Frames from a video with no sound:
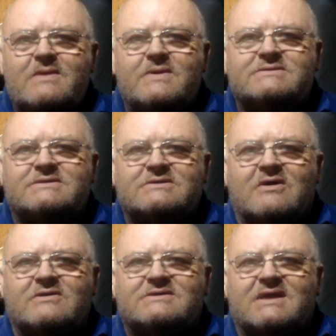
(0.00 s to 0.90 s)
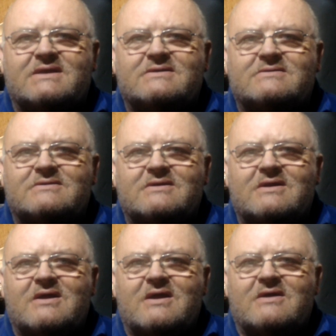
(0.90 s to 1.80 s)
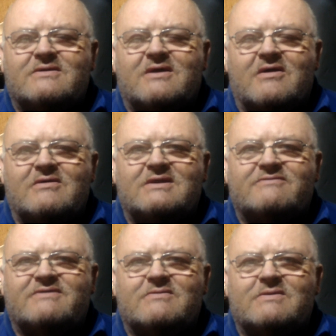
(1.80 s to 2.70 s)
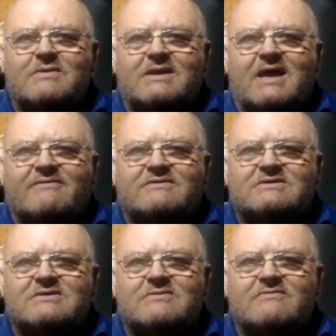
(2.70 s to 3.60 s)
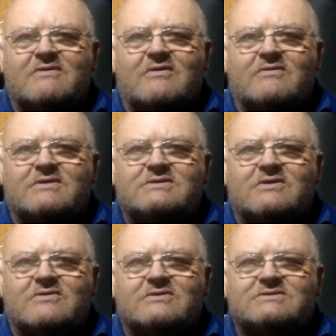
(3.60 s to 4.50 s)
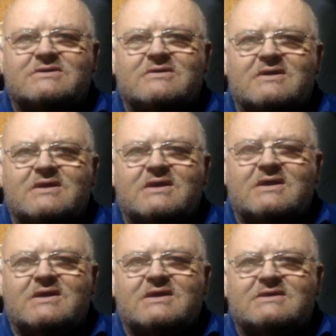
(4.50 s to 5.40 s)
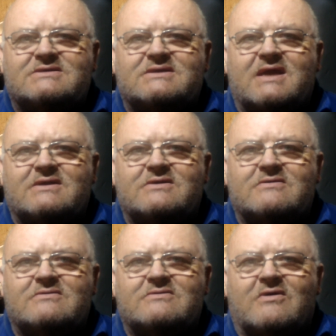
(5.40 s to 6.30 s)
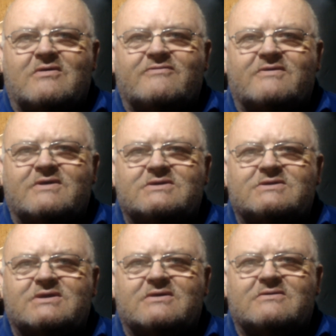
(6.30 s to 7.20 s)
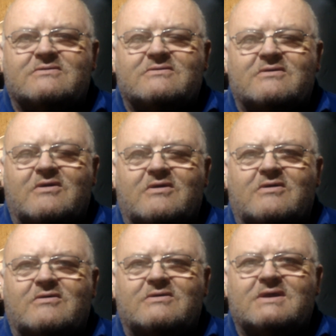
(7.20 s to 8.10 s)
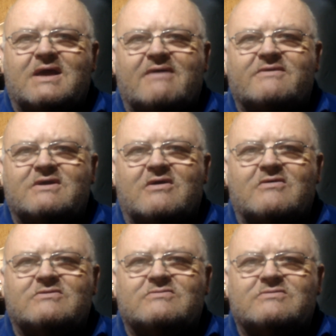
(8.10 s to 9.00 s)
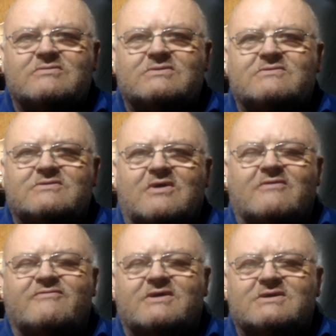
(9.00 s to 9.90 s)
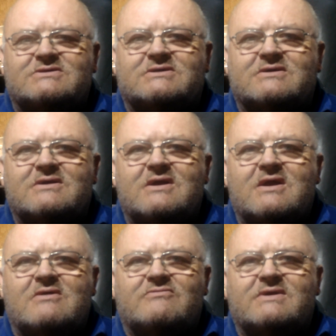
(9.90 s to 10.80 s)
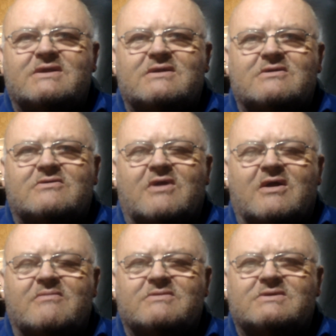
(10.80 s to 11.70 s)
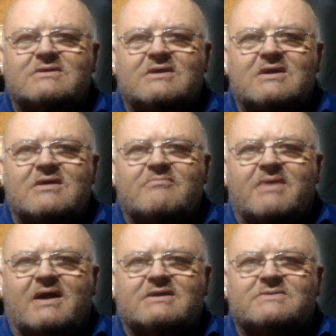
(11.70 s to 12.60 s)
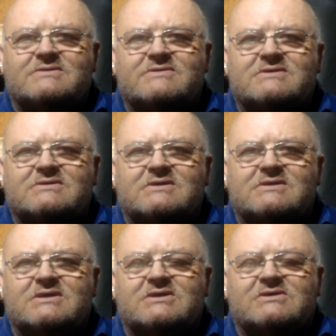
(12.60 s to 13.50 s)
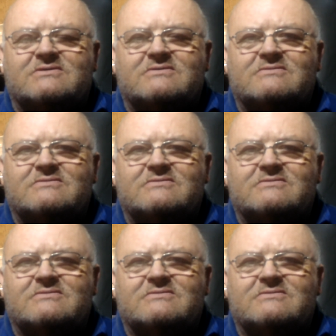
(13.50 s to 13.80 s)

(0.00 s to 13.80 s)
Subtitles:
which is a godsend. The only thing we will have to do with all the doors is to get new door furniture or have the old door furniture re-chromed back to its original condition.